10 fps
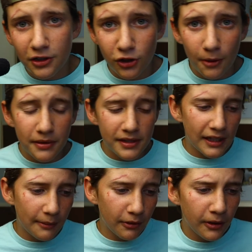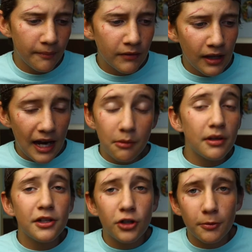dropped this camera, and when
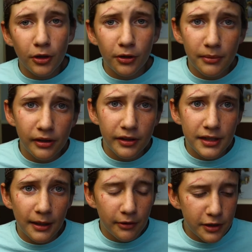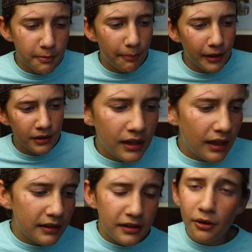they dropped all the mirrorless cameras, but,
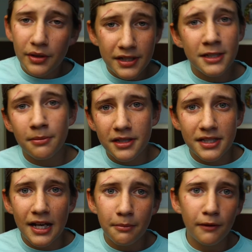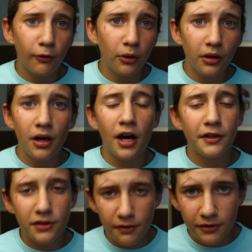this has been said before
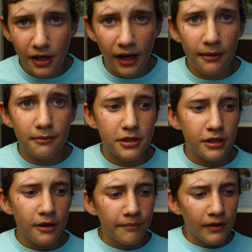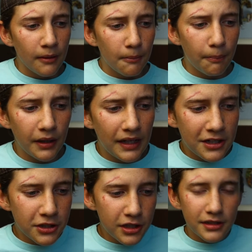hundreds of times, but
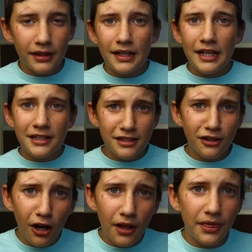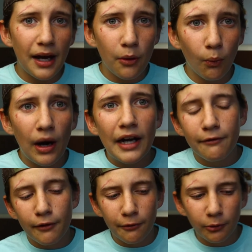it's not that wide of
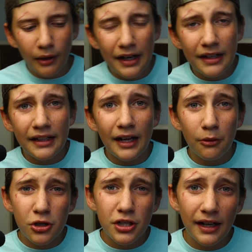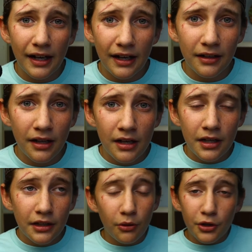a variety. I wish I had,
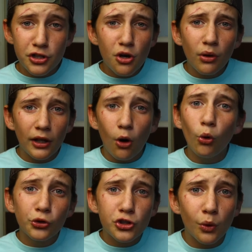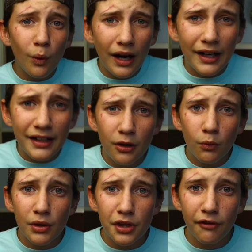there's no like ultra wide
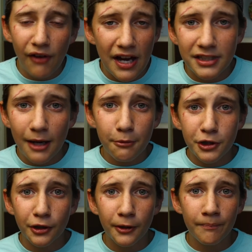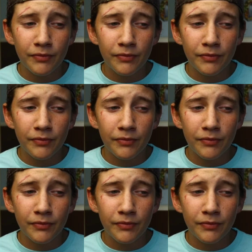with a fast aperture.